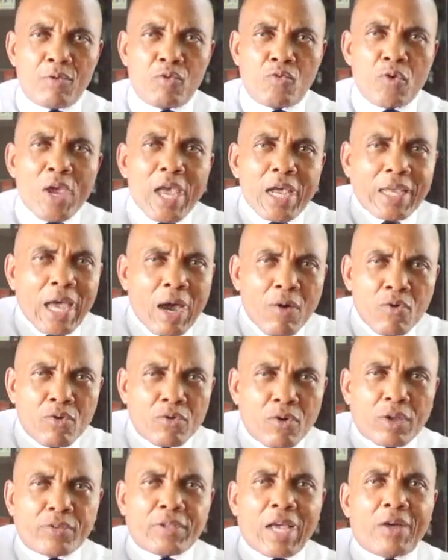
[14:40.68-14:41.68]
Wike
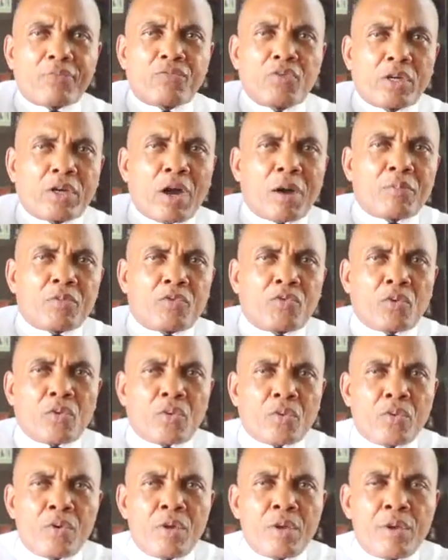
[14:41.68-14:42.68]
will not have to come
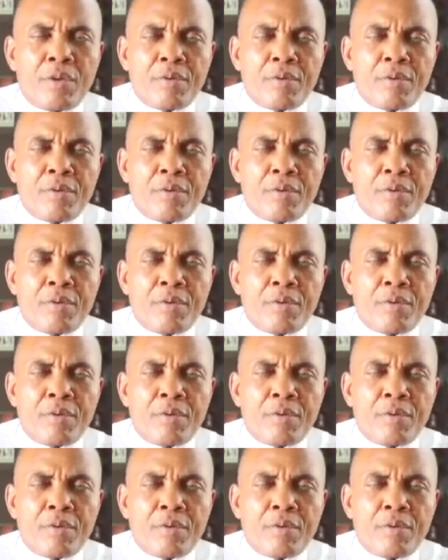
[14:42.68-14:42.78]
to